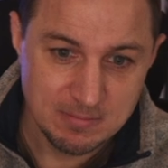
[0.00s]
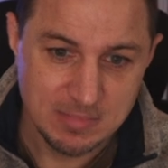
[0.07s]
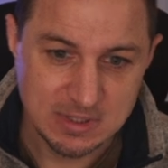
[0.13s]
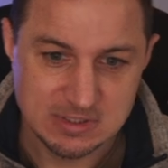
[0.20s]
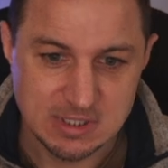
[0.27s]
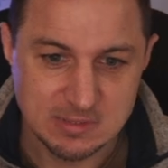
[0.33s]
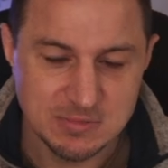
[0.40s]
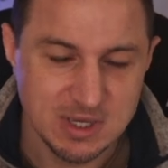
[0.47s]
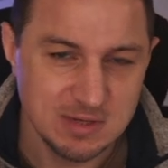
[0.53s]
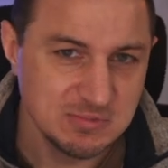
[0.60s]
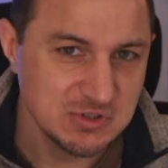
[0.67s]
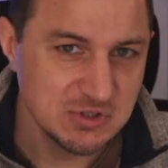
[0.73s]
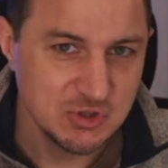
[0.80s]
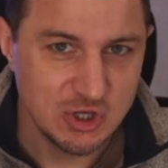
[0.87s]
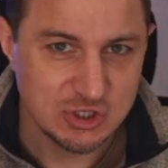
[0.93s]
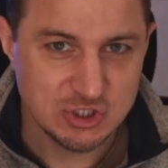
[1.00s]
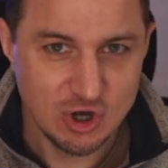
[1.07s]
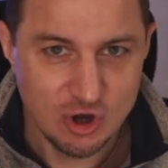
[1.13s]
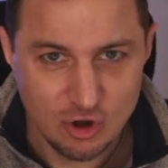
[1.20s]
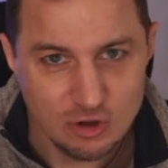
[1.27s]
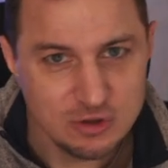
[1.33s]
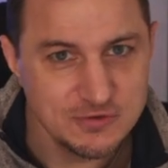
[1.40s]
But sometimes not
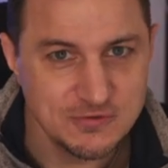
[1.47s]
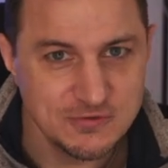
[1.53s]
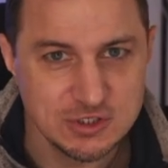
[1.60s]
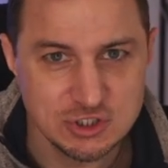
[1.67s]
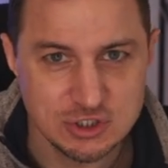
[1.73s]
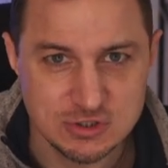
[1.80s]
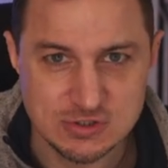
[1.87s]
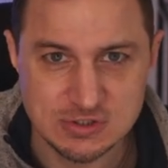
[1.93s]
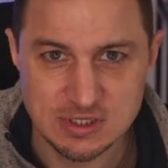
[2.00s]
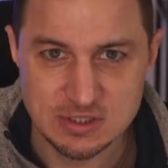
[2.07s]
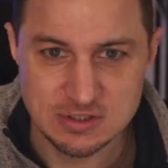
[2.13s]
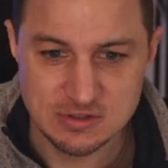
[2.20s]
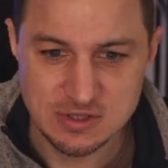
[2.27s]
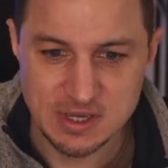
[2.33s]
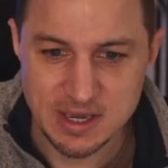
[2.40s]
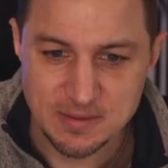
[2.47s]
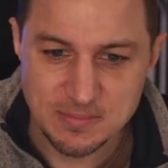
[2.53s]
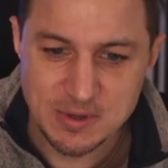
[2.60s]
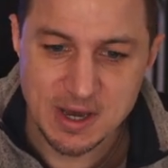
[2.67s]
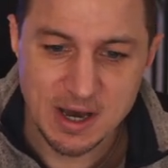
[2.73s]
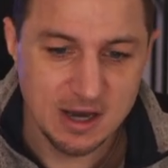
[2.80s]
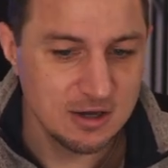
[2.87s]
all the features that the
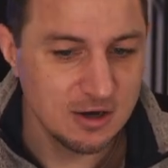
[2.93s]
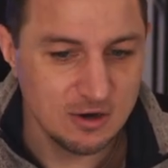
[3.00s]
API